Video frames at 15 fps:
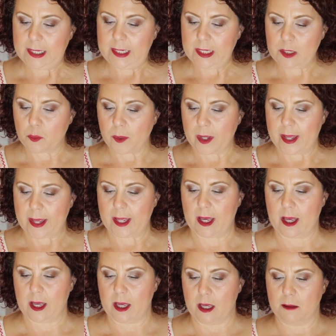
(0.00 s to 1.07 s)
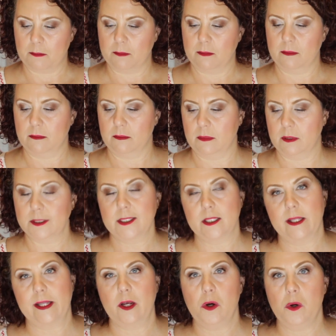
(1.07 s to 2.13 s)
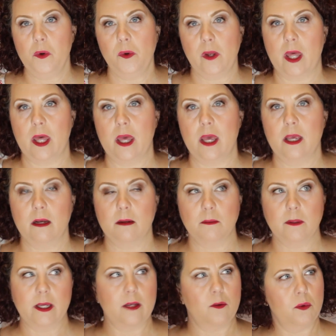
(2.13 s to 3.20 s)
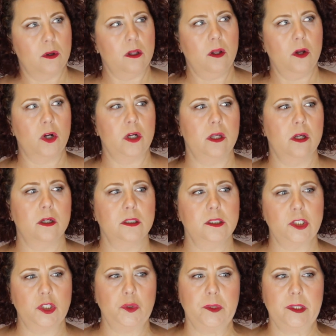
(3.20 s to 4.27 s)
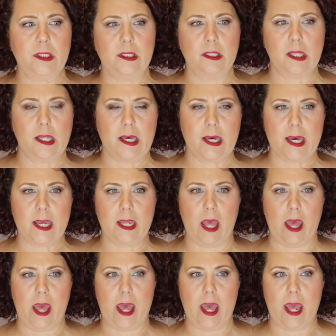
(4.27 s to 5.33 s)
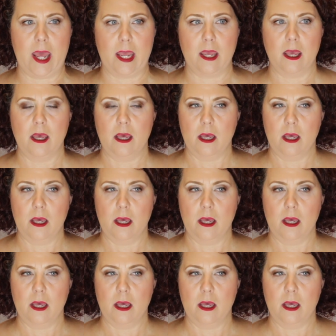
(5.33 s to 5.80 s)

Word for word: Anyway, um, I was like, oh, okay. I'm like, well, are y'all doing like a,